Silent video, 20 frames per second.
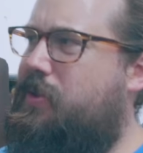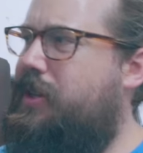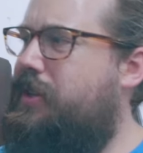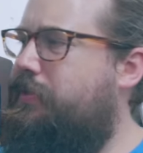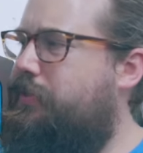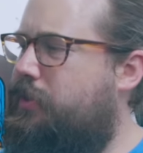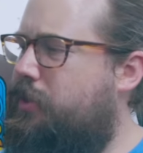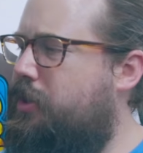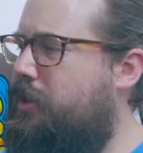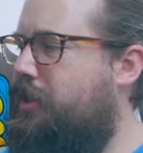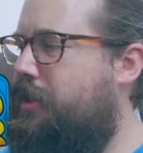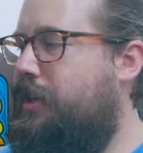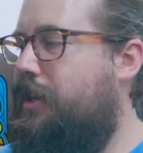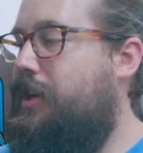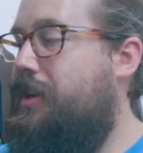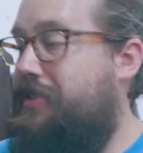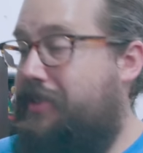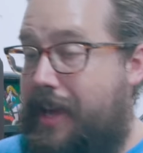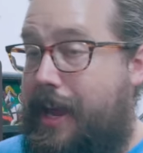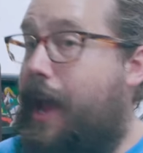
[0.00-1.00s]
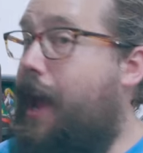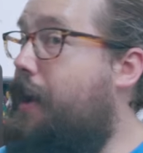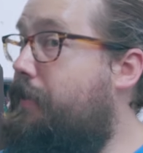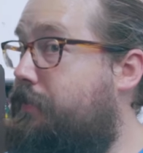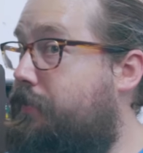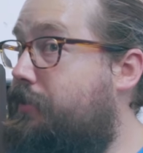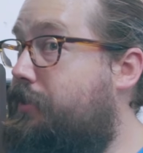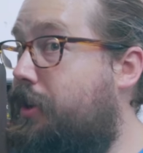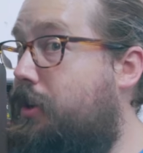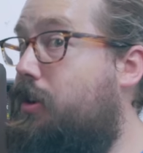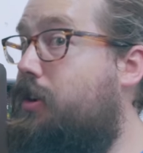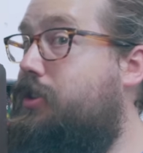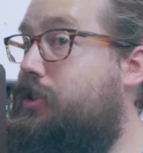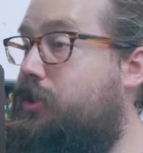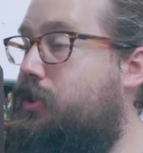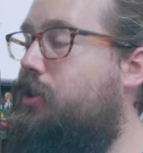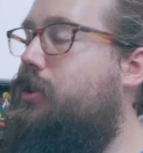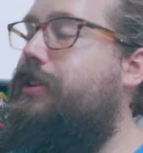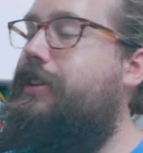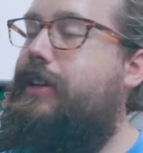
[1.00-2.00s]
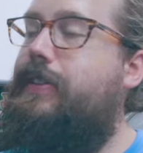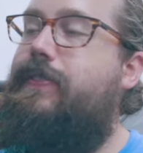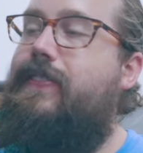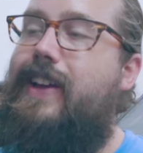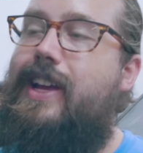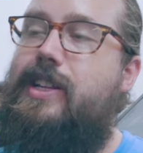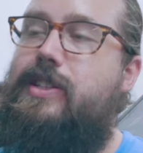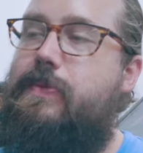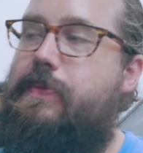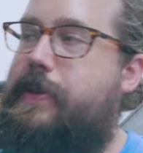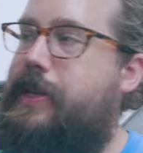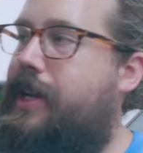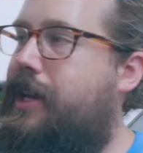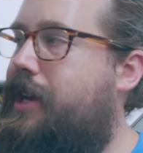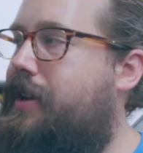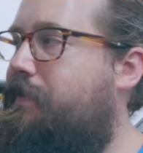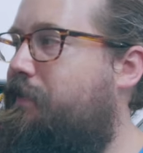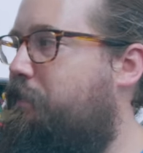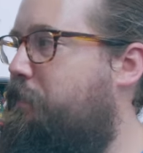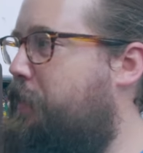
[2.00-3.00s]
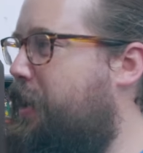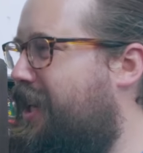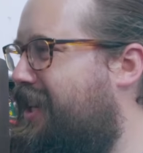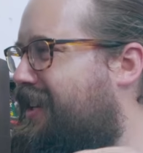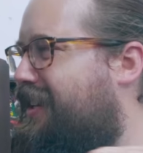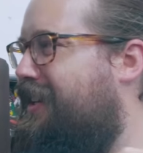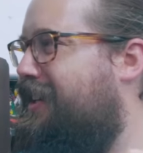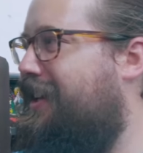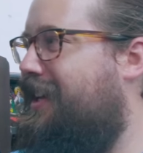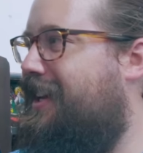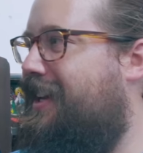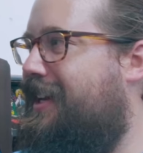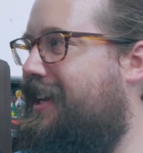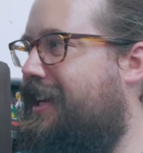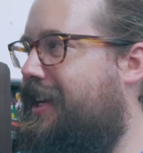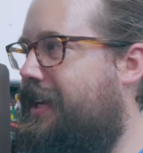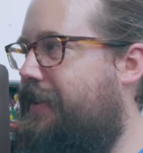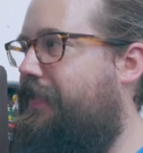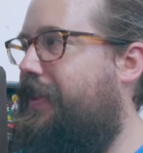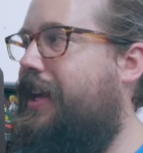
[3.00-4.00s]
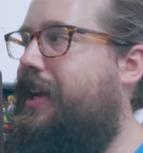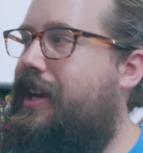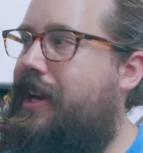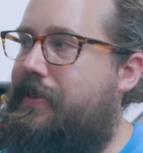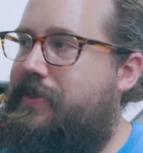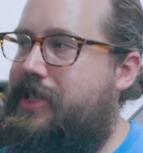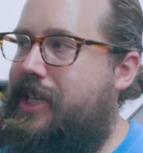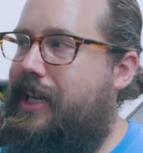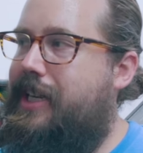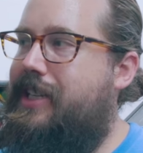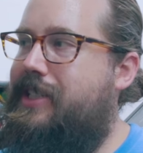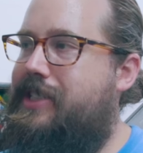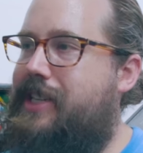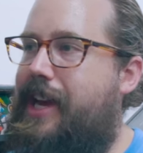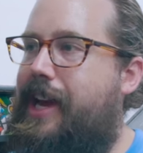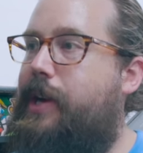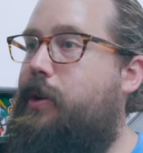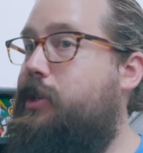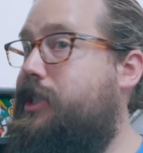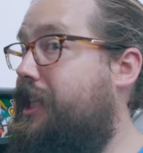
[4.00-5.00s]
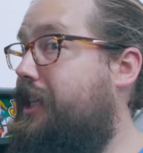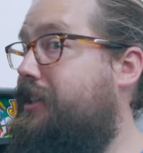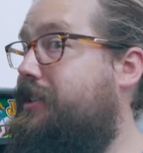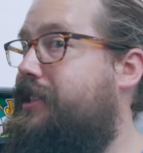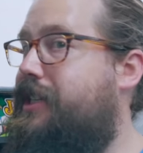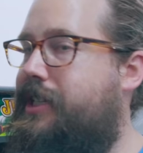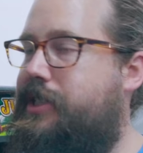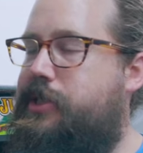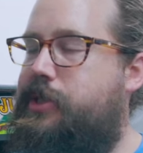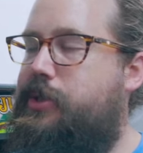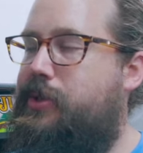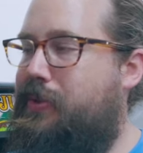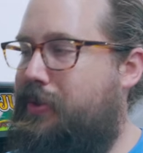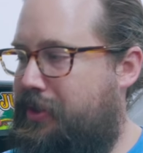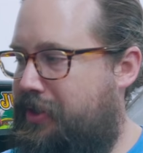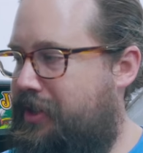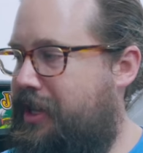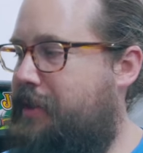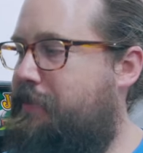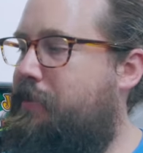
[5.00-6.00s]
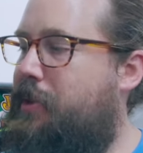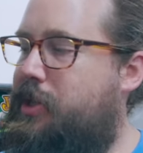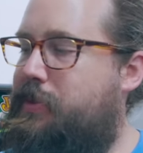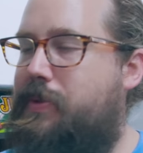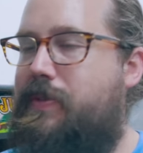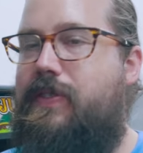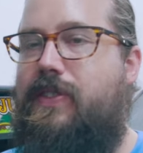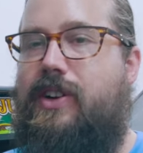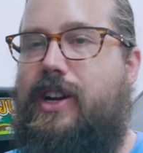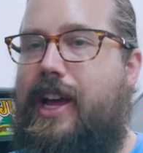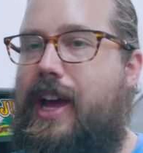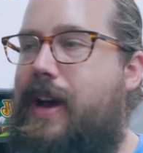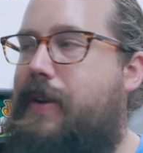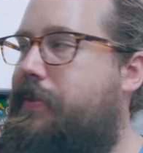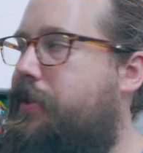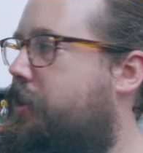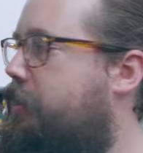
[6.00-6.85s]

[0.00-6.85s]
3 and 4, they have there are certainly fans of the game, but if they can have Tekken Tag or Tekken Tag 2, they'd much prefer to have